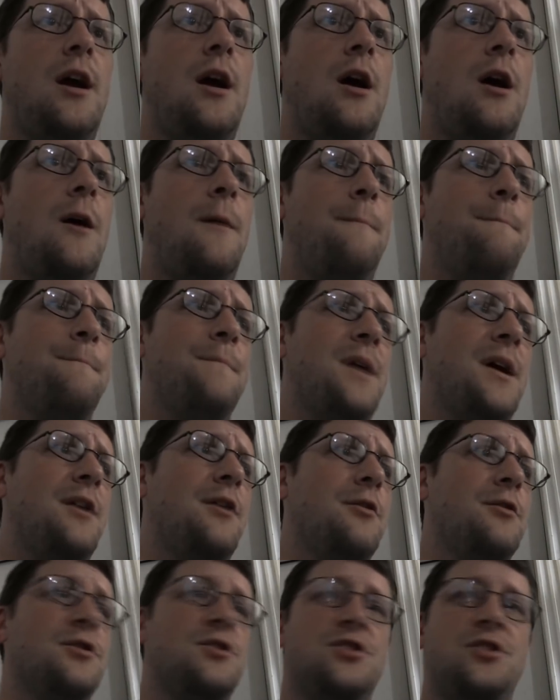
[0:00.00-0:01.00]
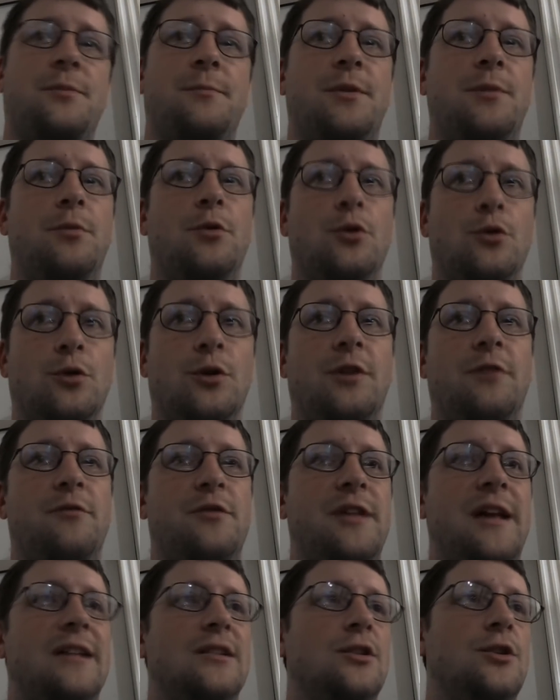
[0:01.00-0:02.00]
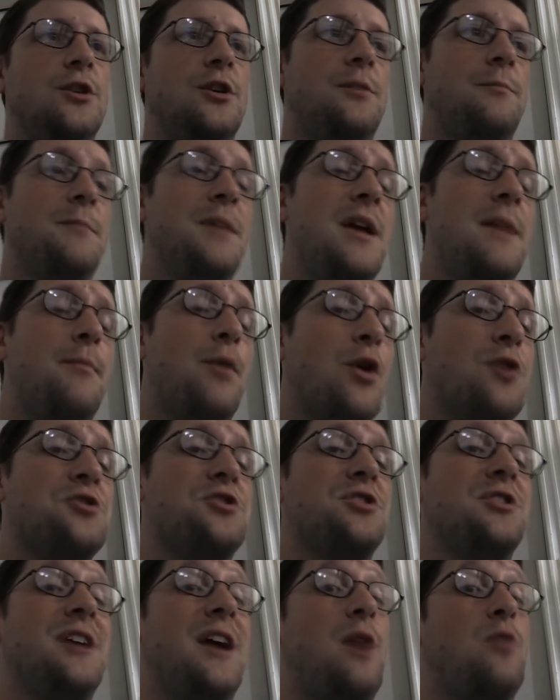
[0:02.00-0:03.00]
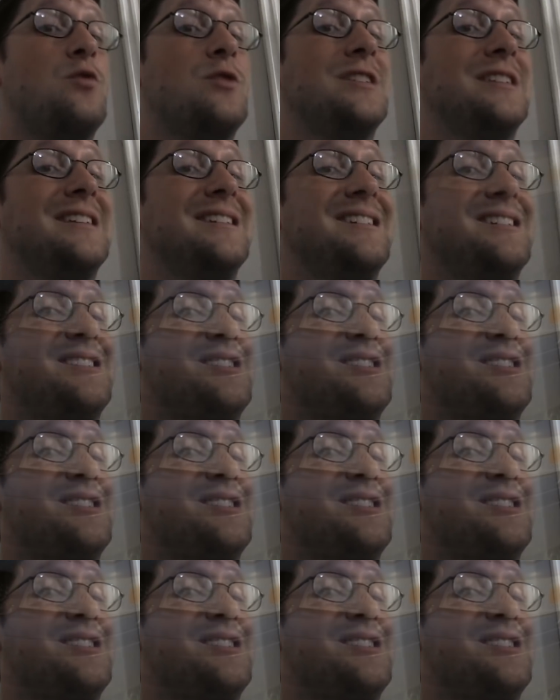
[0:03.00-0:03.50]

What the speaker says: I know that some people are looking for that look. Me personally, I really like the